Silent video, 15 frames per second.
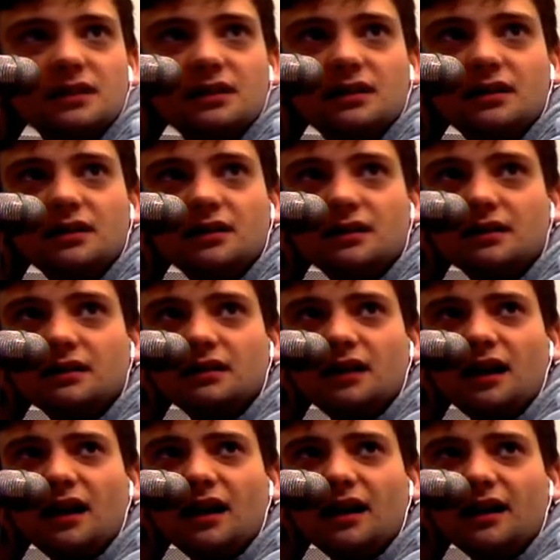Uh-huh.
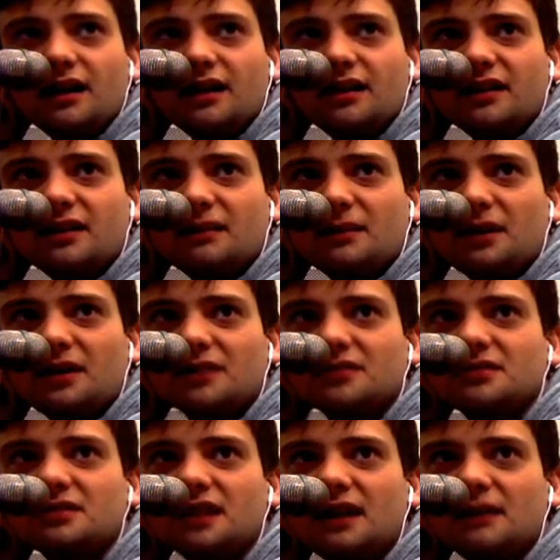And then the
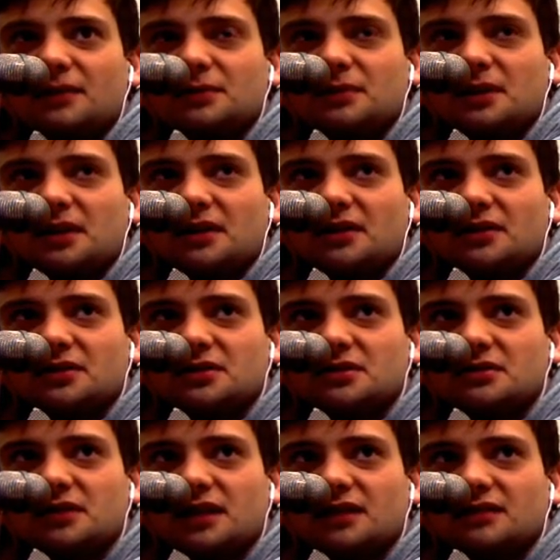Boston game was pretty close,
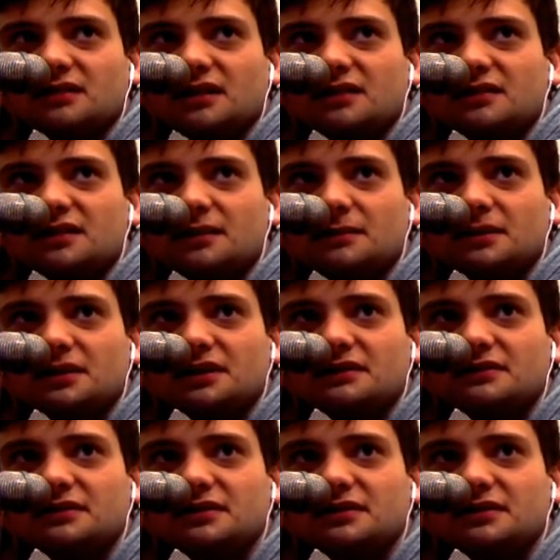too, against Atlanta, I believe.